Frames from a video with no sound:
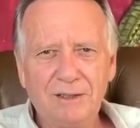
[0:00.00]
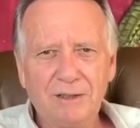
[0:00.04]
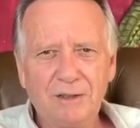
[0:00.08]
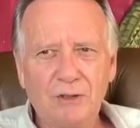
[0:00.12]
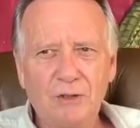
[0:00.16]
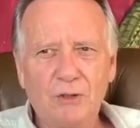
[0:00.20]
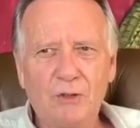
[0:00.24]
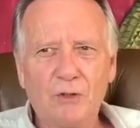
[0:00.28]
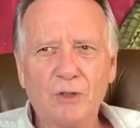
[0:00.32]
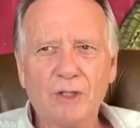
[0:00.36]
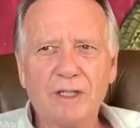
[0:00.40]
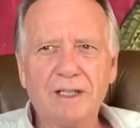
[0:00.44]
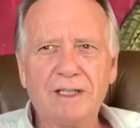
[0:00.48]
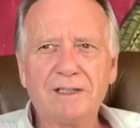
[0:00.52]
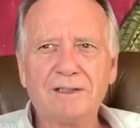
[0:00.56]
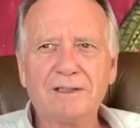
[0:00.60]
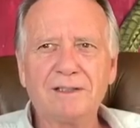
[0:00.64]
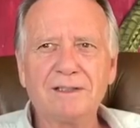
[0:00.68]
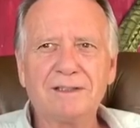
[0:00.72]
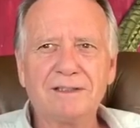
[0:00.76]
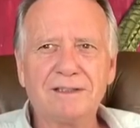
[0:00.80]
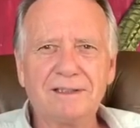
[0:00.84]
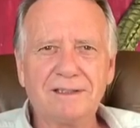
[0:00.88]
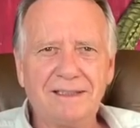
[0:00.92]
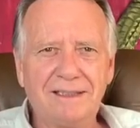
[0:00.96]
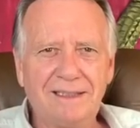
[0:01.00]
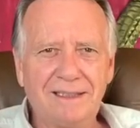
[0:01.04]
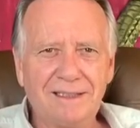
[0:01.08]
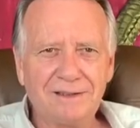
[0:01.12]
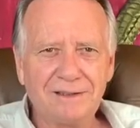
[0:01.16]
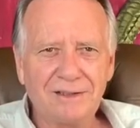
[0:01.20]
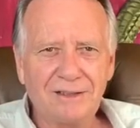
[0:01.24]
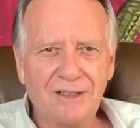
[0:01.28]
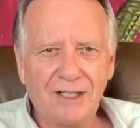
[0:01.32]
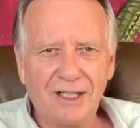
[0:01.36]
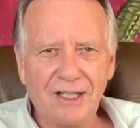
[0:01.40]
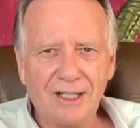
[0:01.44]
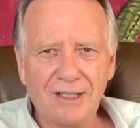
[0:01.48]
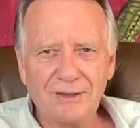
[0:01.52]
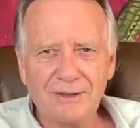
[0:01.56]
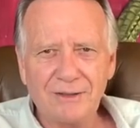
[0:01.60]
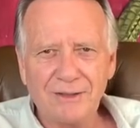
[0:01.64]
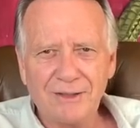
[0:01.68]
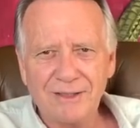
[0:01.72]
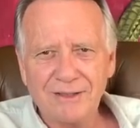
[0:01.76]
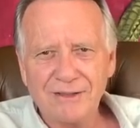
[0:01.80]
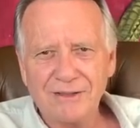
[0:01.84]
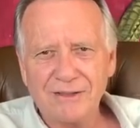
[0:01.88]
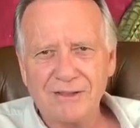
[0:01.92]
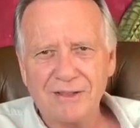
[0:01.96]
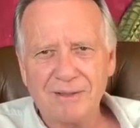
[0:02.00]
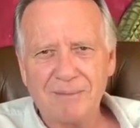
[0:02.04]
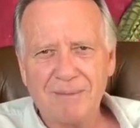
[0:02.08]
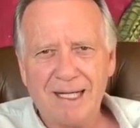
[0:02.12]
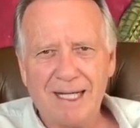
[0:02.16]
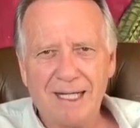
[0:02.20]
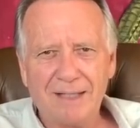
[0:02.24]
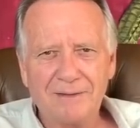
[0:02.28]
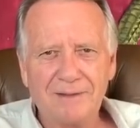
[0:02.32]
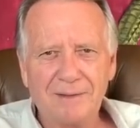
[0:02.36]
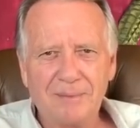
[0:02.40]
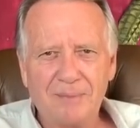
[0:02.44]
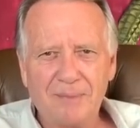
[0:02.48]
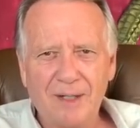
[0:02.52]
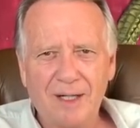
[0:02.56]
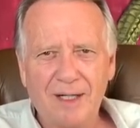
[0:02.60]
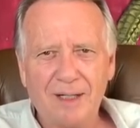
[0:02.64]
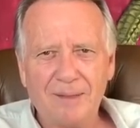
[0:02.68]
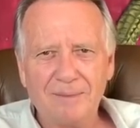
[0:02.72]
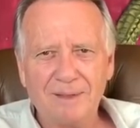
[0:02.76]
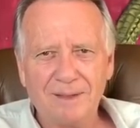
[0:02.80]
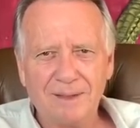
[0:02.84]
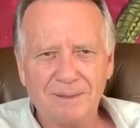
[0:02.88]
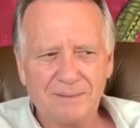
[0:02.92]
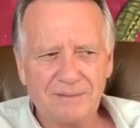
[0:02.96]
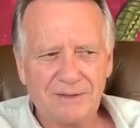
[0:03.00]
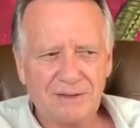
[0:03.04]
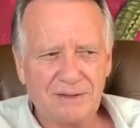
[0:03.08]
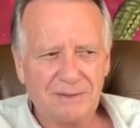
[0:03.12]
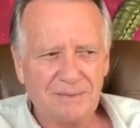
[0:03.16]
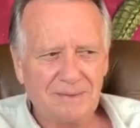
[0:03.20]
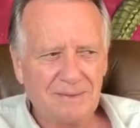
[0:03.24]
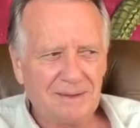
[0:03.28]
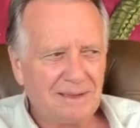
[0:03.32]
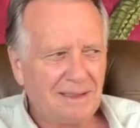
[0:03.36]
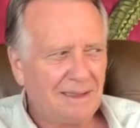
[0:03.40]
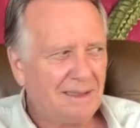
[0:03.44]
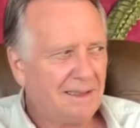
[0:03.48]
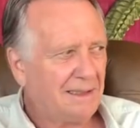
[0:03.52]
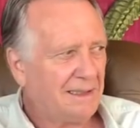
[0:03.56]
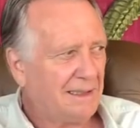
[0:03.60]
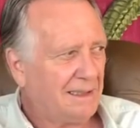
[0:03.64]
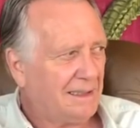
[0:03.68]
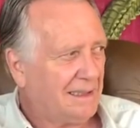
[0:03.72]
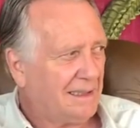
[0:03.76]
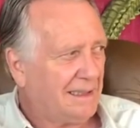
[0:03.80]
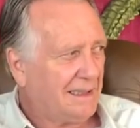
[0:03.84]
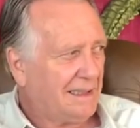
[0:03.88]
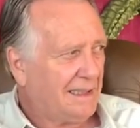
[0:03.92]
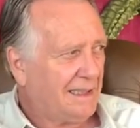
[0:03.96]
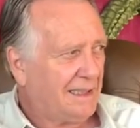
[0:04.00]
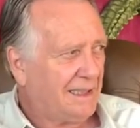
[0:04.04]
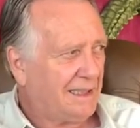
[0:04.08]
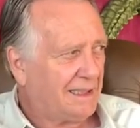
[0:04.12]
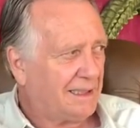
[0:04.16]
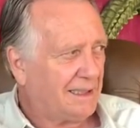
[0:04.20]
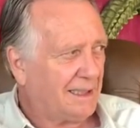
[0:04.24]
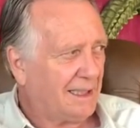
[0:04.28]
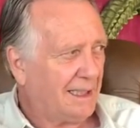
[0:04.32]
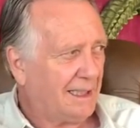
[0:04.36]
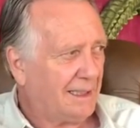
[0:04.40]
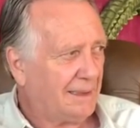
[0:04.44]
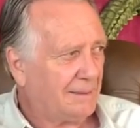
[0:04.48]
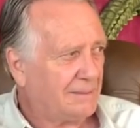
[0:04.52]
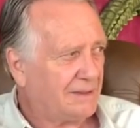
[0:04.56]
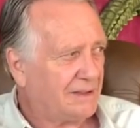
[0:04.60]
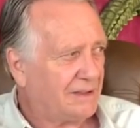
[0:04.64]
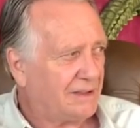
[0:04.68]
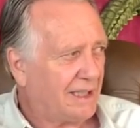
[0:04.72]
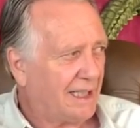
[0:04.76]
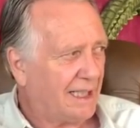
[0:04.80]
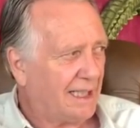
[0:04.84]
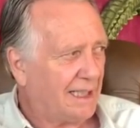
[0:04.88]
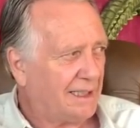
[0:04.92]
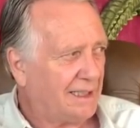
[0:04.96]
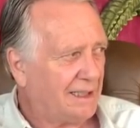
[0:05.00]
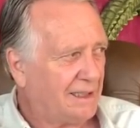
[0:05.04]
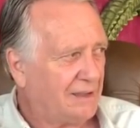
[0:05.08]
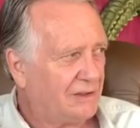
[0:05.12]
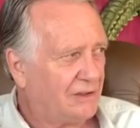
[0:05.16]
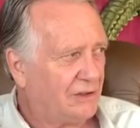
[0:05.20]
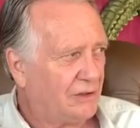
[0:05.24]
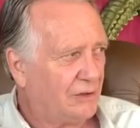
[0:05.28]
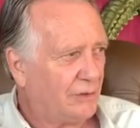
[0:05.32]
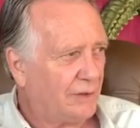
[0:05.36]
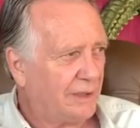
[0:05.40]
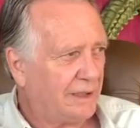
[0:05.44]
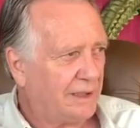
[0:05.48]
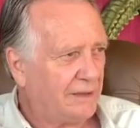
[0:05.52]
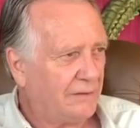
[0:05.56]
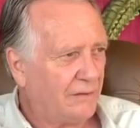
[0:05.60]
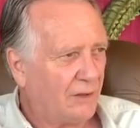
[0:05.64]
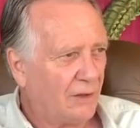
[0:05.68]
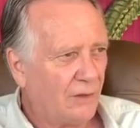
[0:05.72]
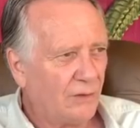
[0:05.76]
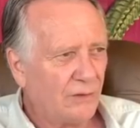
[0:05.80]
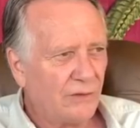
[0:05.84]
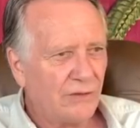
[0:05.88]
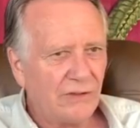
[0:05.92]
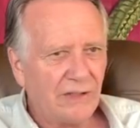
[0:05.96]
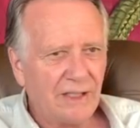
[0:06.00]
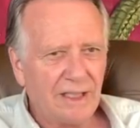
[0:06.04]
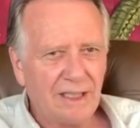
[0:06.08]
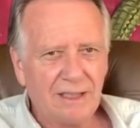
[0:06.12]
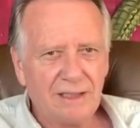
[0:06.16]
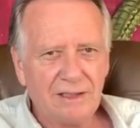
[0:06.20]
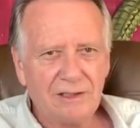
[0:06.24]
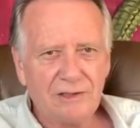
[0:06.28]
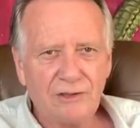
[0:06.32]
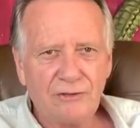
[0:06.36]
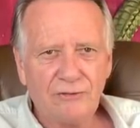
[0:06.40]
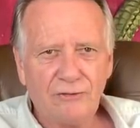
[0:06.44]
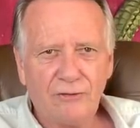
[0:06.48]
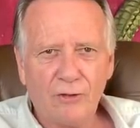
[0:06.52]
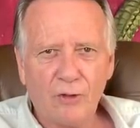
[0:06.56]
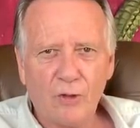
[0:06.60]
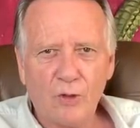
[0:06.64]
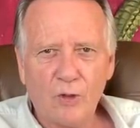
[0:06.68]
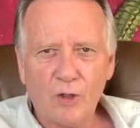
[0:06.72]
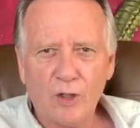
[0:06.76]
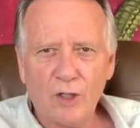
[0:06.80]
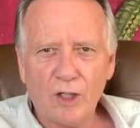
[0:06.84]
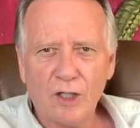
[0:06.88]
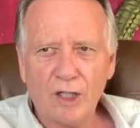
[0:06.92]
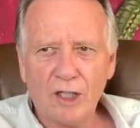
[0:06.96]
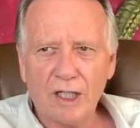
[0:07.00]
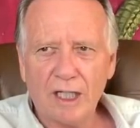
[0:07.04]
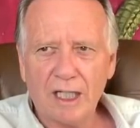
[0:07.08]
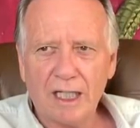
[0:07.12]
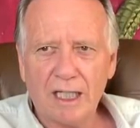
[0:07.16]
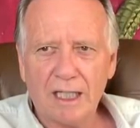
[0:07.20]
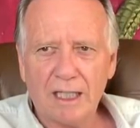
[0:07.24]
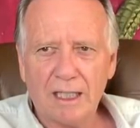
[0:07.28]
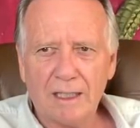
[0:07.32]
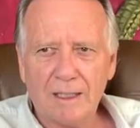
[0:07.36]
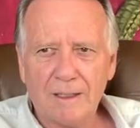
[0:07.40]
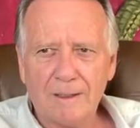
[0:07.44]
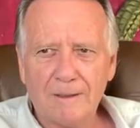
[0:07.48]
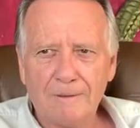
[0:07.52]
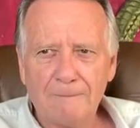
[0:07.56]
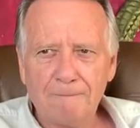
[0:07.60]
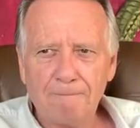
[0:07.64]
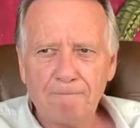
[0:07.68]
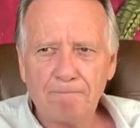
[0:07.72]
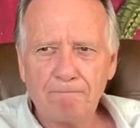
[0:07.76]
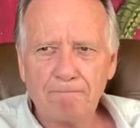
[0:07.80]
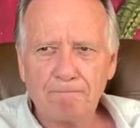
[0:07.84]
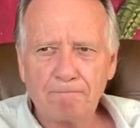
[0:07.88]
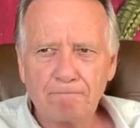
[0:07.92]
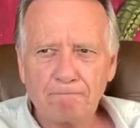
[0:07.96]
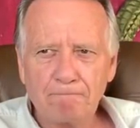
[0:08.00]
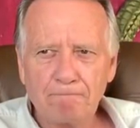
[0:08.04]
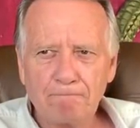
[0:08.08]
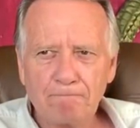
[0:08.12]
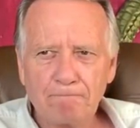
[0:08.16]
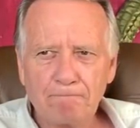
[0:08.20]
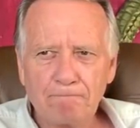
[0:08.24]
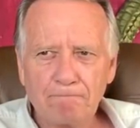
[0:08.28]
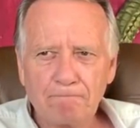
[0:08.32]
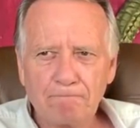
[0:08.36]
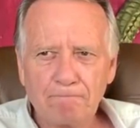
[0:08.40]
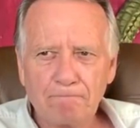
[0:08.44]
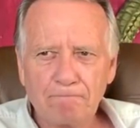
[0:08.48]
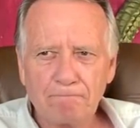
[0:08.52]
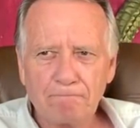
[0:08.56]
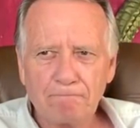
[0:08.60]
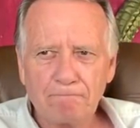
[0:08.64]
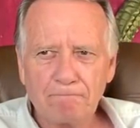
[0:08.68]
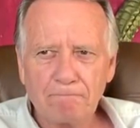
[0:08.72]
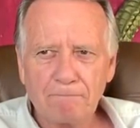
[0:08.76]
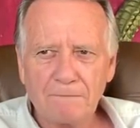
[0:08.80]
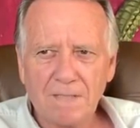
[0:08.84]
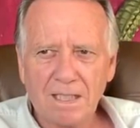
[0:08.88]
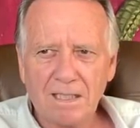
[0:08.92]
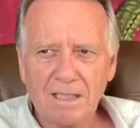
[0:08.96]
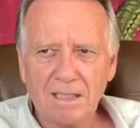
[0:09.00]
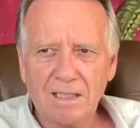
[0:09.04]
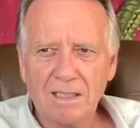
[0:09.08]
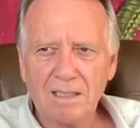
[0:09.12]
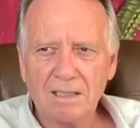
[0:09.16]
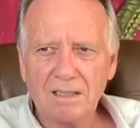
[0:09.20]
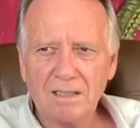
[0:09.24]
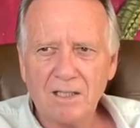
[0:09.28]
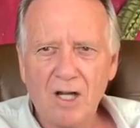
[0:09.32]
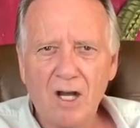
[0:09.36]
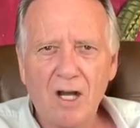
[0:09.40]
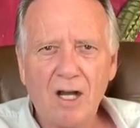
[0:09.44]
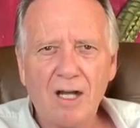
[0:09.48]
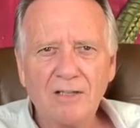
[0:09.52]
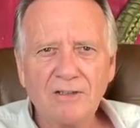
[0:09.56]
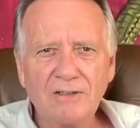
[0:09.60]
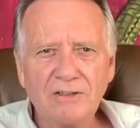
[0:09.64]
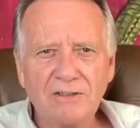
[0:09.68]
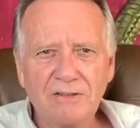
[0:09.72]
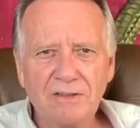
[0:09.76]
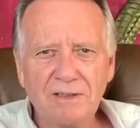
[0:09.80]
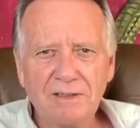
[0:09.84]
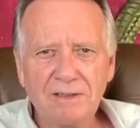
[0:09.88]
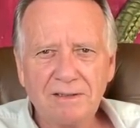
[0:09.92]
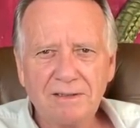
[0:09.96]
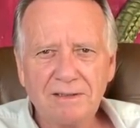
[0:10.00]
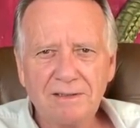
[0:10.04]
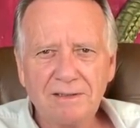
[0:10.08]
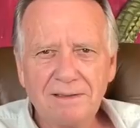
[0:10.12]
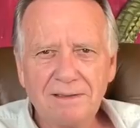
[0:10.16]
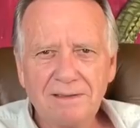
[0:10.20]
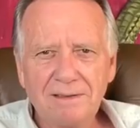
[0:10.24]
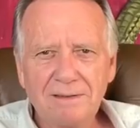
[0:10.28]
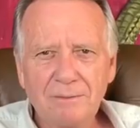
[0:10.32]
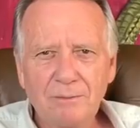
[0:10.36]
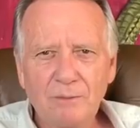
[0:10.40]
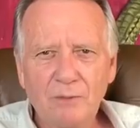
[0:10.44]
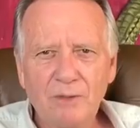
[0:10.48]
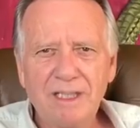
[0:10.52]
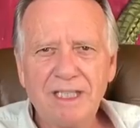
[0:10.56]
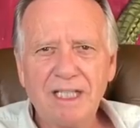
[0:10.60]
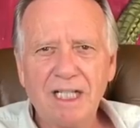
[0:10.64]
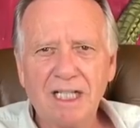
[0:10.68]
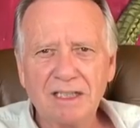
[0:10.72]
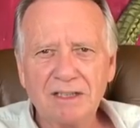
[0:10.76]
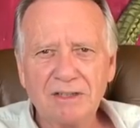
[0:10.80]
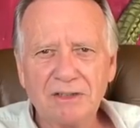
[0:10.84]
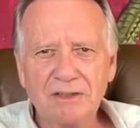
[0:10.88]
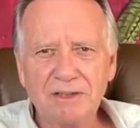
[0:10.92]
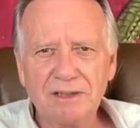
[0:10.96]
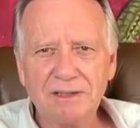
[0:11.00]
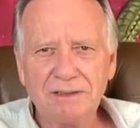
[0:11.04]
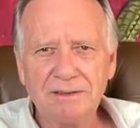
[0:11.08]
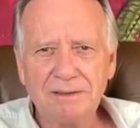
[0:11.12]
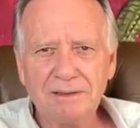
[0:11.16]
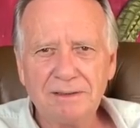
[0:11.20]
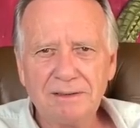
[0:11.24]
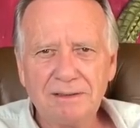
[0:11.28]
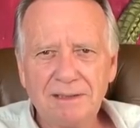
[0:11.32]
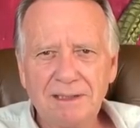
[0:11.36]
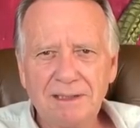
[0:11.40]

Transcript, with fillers: grilled in Congress about the problems. He claims that he's doing those things for um, uh, cost reduction